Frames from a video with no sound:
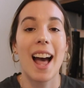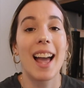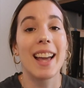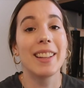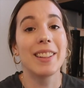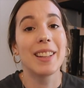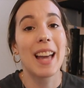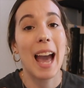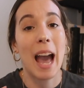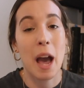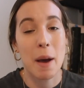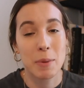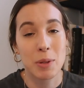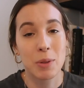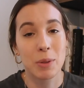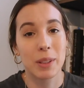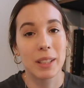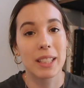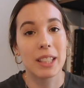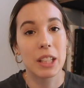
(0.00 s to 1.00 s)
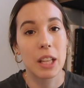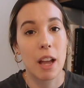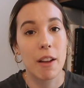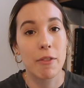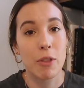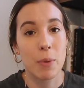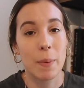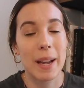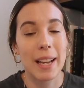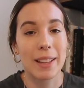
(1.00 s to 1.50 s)
I absolutely
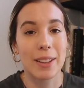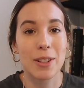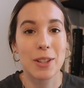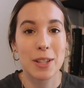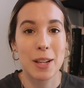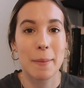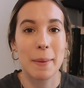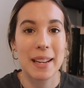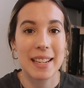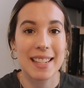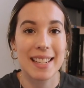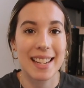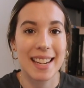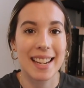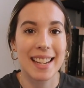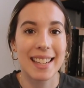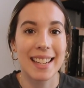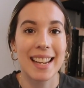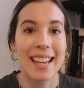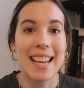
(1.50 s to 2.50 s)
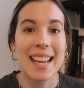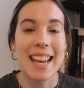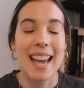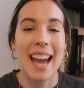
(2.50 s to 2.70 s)
love the way it looks on my skin,